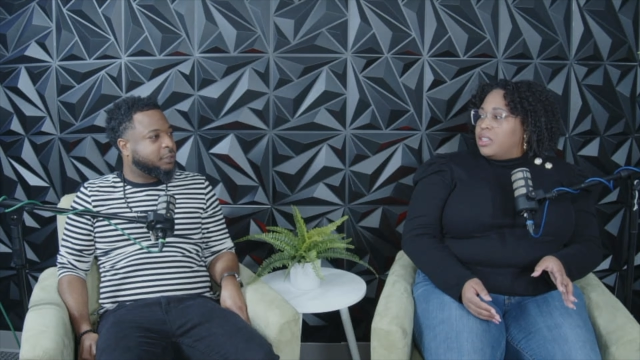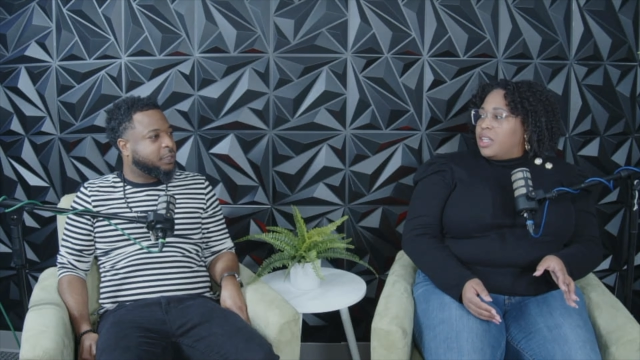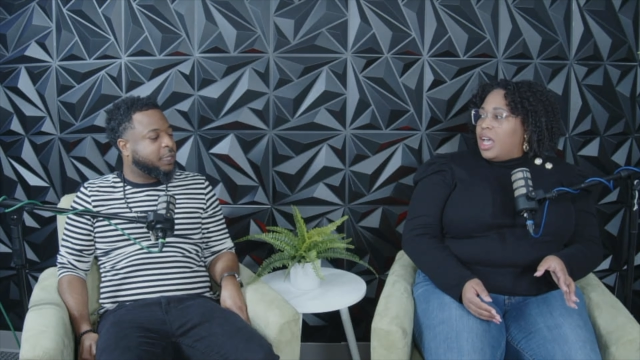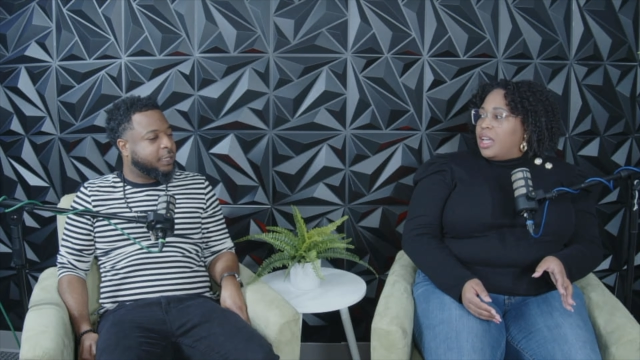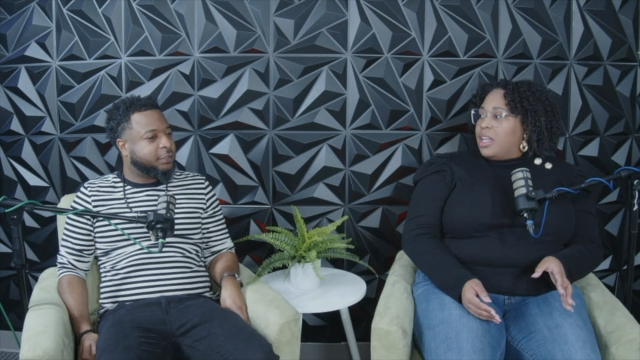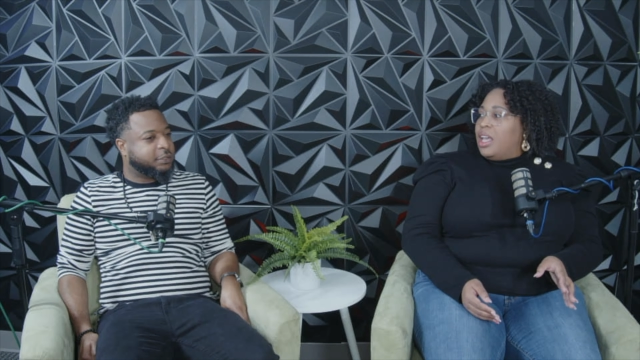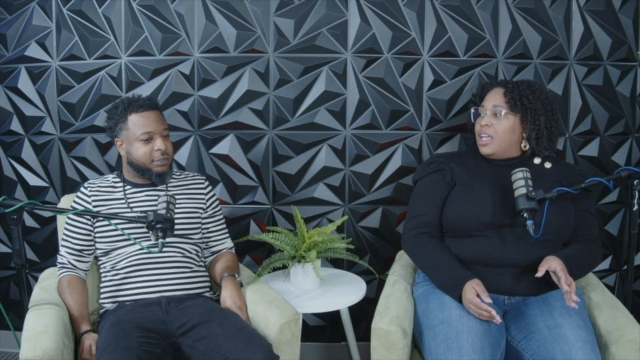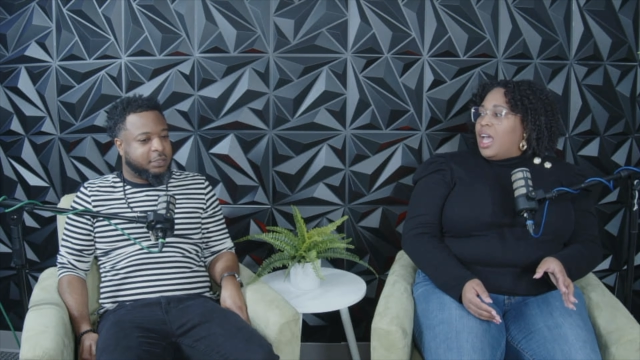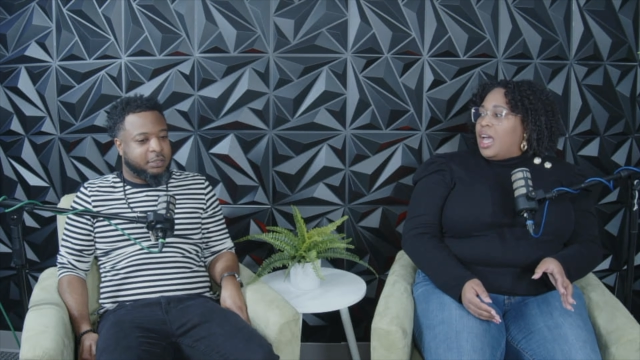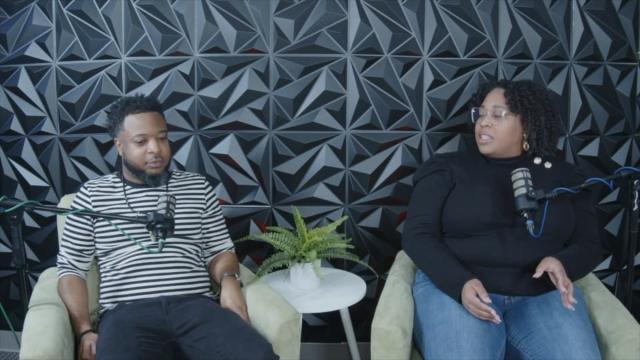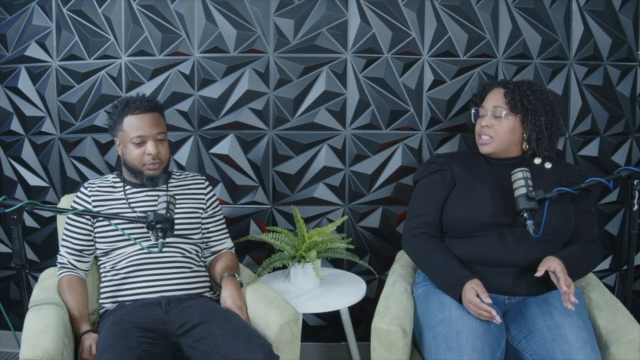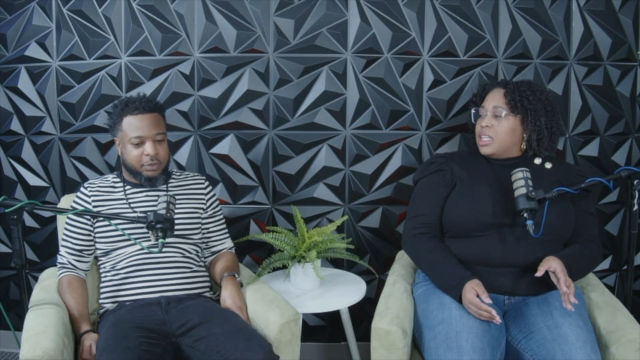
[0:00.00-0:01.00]
Speaker 1: that he had to
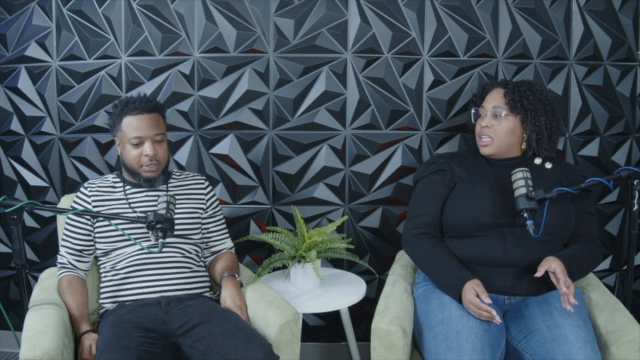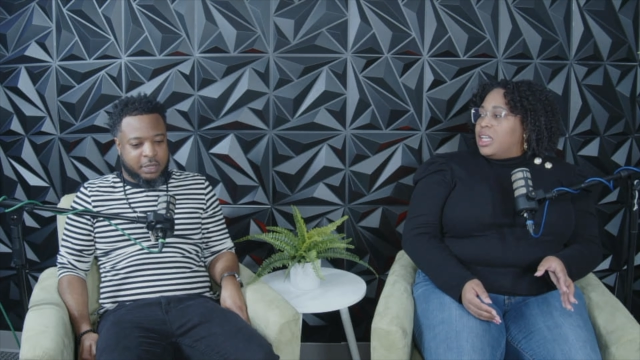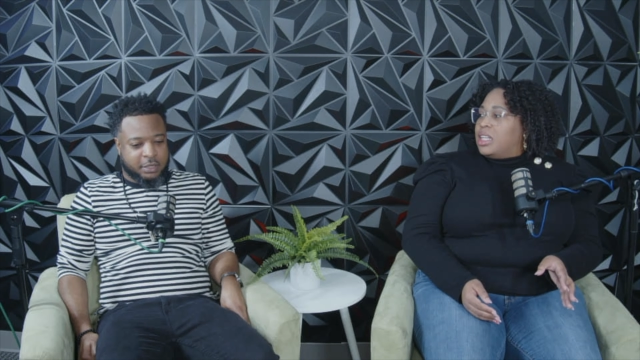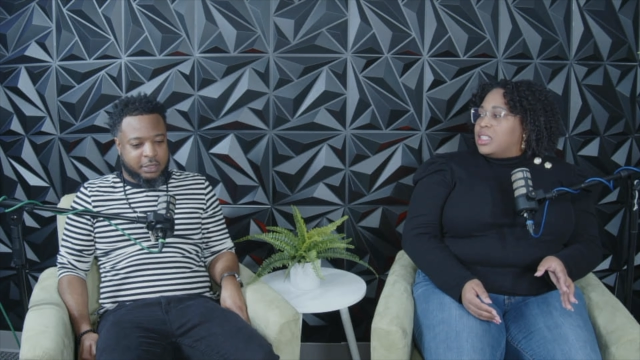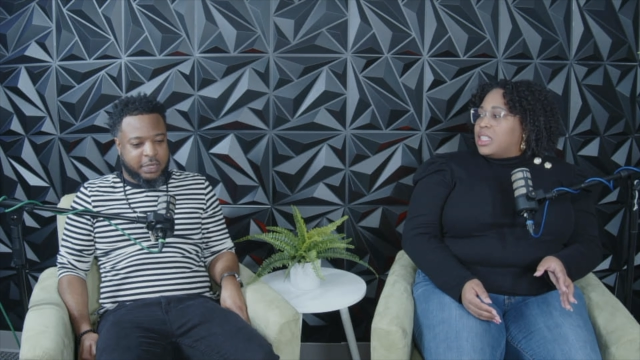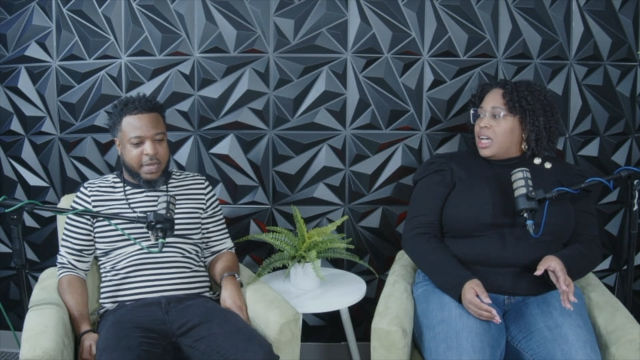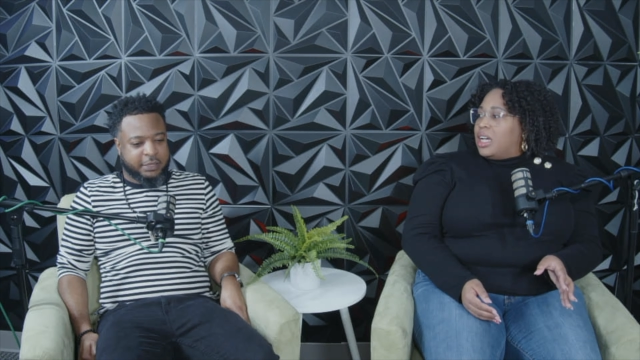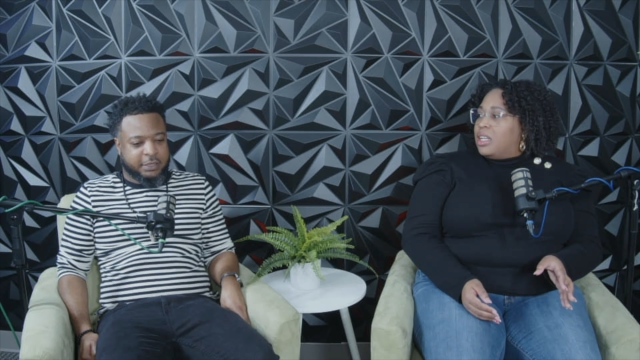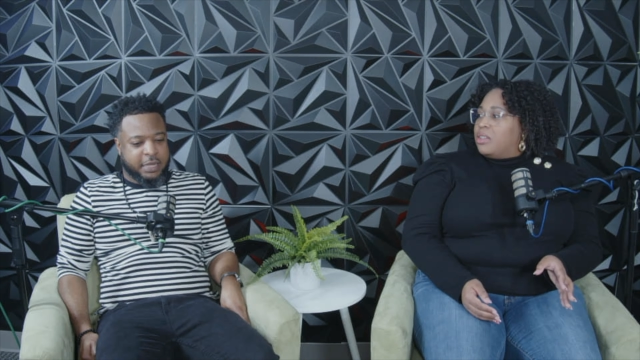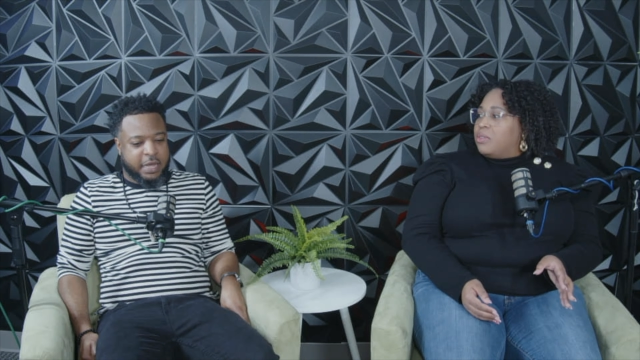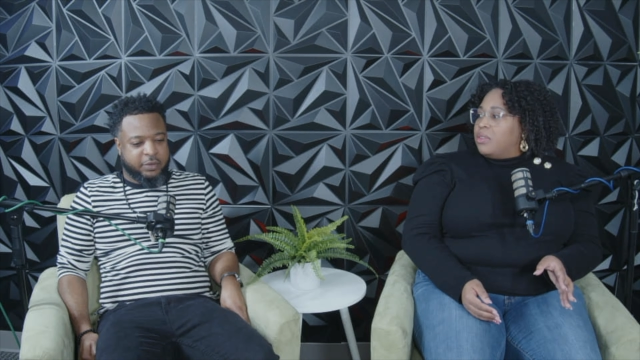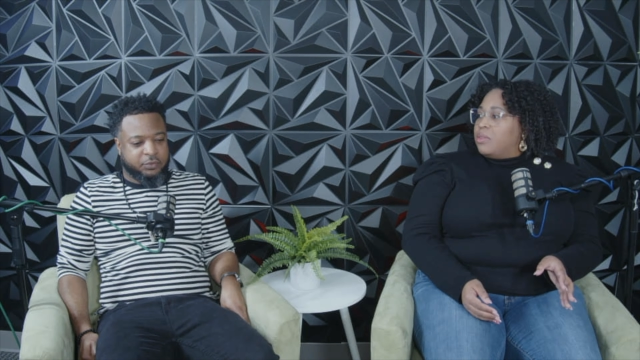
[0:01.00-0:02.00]
sign with. Like he had
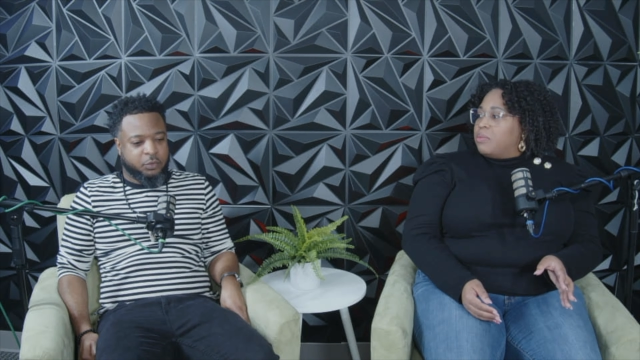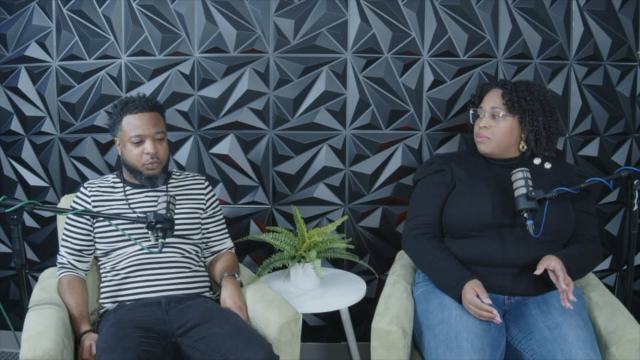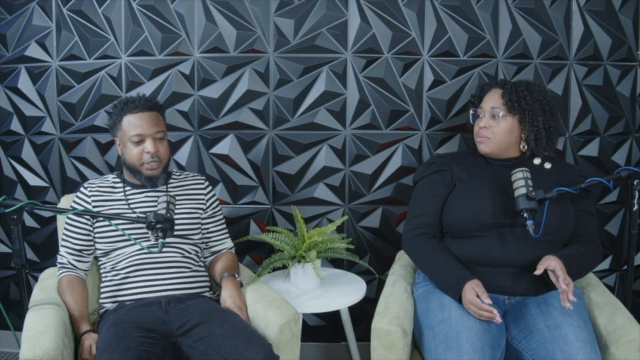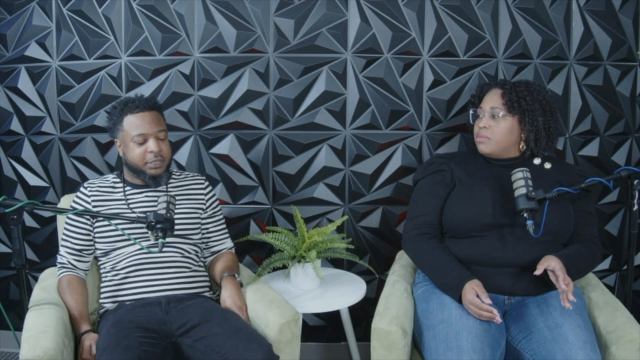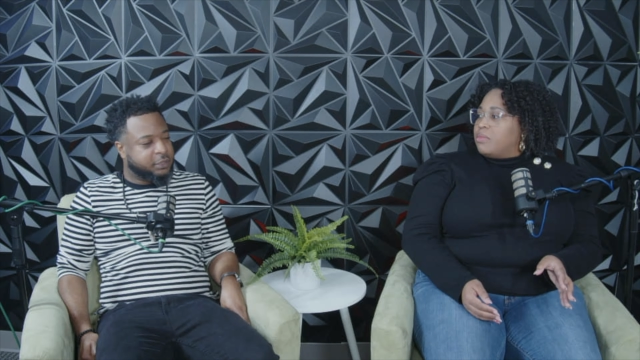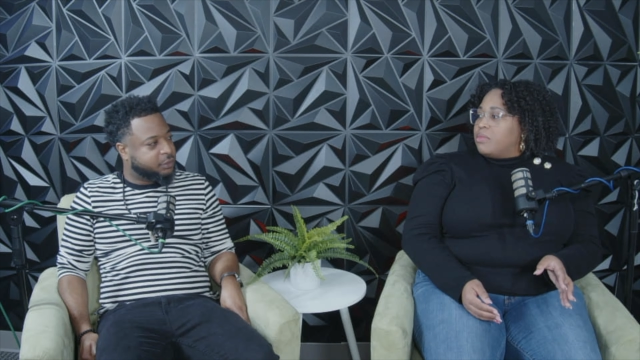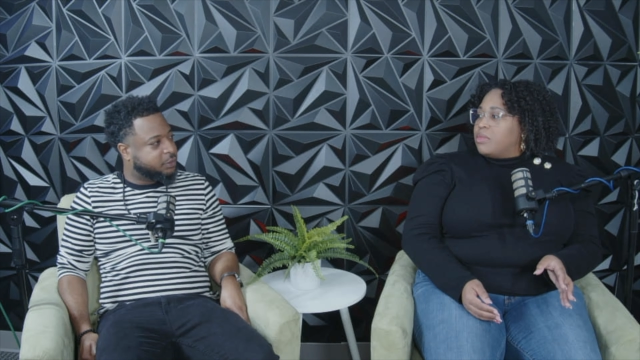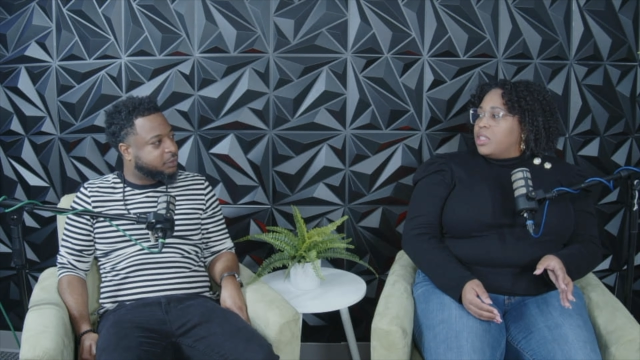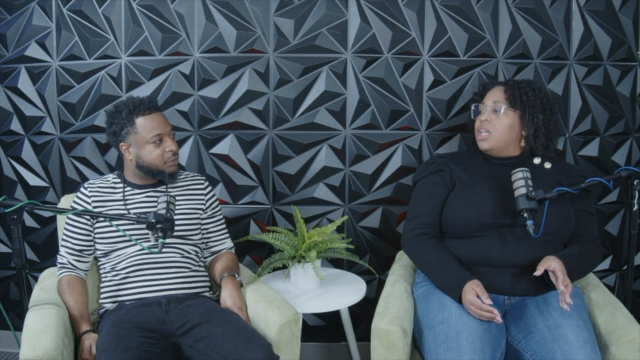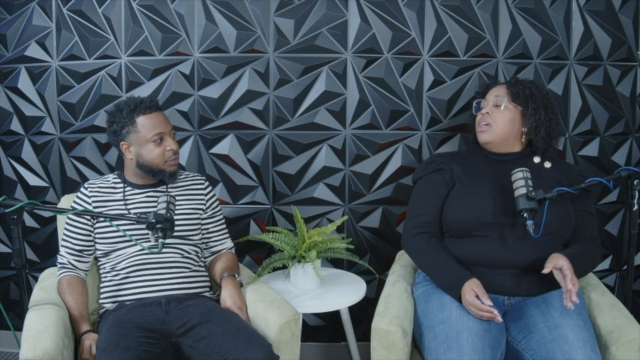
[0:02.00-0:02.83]
to have a witness,